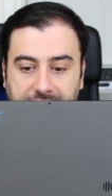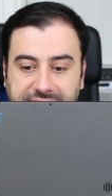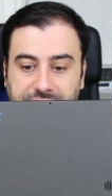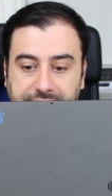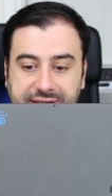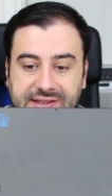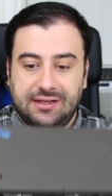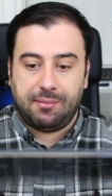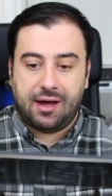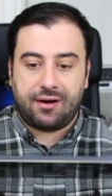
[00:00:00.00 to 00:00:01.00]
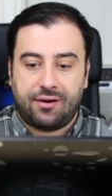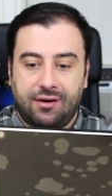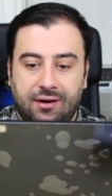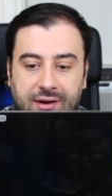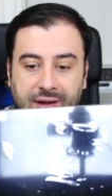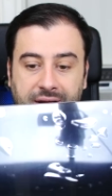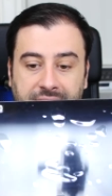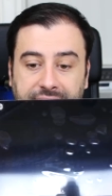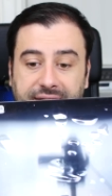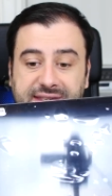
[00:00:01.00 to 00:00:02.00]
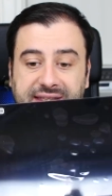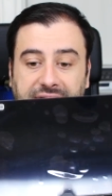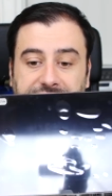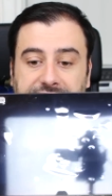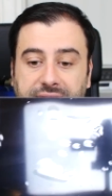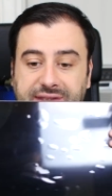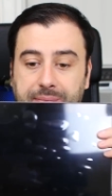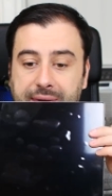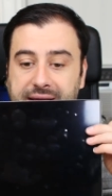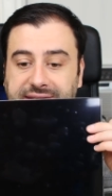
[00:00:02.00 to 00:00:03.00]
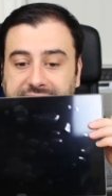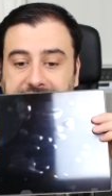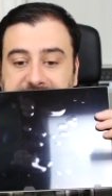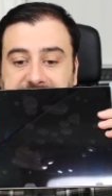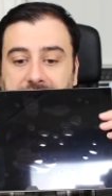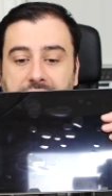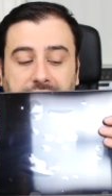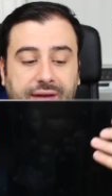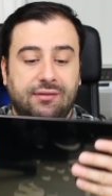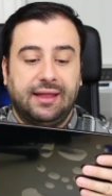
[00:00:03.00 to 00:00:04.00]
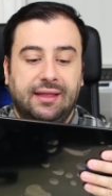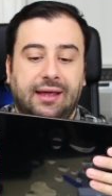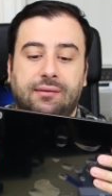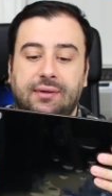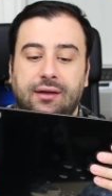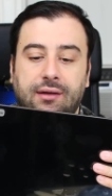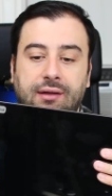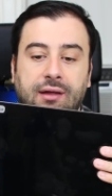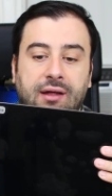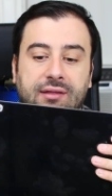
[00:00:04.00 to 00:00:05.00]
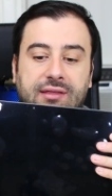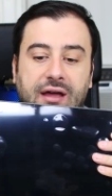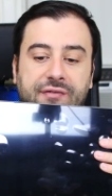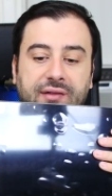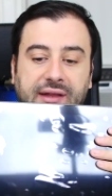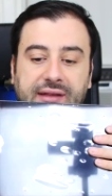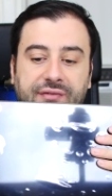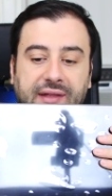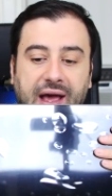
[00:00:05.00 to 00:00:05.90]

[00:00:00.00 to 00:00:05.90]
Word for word: right, so this is the monitor. This thing feels amazing. It's solid. Like, definitely, definitely